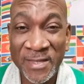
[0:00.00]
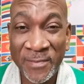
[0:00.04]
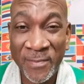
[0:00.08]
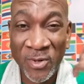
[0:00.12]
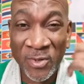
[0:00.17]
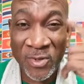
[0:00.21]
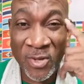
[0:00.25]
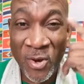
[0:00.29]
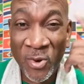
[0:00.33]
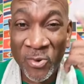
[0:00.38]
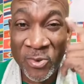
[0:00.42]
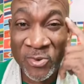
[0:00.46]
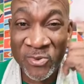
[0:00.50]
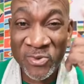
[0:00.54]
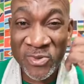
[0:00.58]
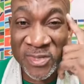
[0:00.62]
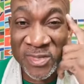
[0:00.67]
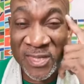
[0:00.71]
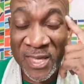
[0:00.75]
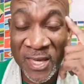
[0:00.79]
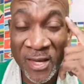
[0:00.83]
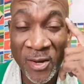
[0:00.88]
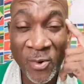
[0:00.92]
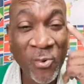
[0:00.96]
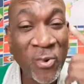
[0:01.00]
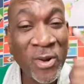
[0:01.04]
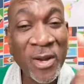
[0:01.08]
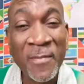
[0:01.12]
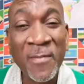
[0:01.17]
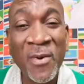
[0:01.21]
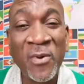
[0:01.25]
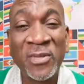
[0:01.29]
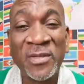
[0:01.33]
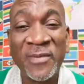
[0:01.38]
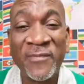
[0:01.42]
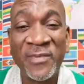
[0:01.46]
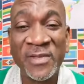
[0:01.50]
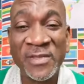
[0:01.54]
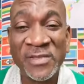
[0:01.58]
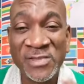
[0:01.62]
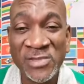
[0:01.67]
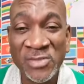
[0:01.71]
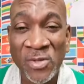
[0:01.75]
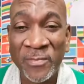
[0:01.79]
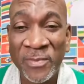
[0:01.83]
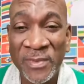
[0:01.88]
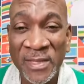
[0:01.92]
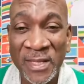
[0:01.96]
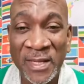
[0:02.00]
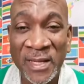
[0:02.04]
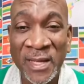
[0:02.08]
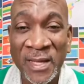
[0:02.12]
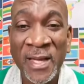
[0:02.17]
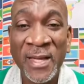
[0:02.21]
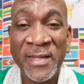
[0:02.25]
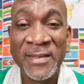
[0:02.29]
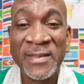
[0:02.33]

about how you think? What about if it's something